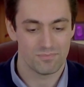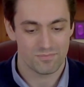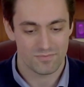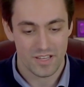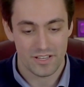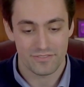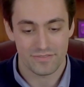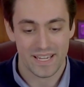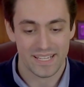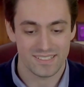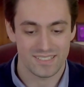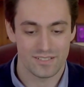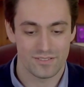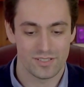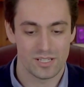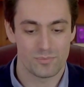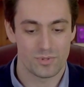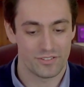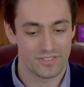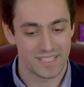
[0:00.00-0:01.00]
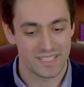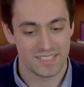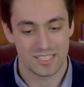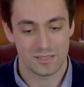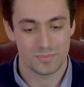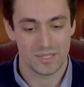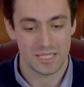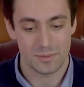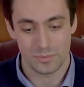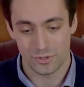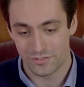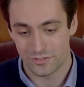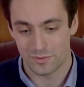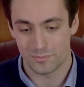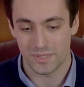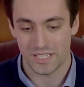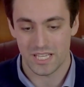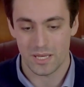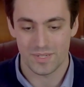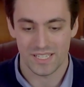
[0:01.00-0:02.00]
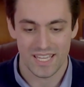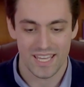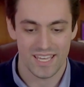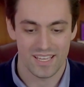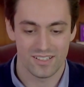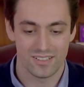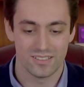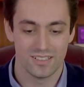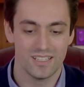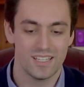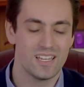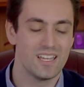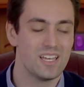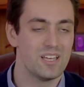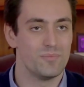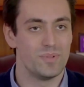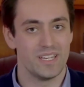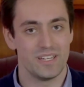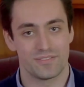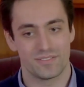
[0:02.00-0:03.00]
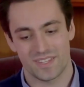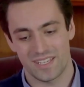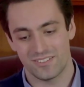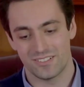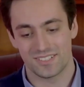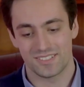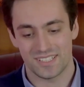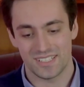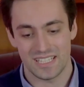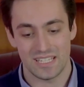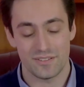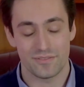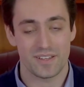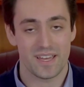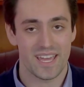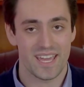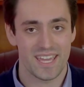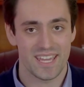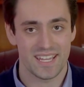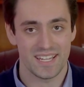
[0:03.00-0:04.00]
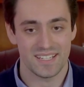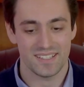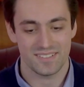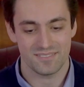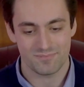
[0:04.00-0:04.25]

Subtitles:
effective at preventing people from becoming ill. But if they receive a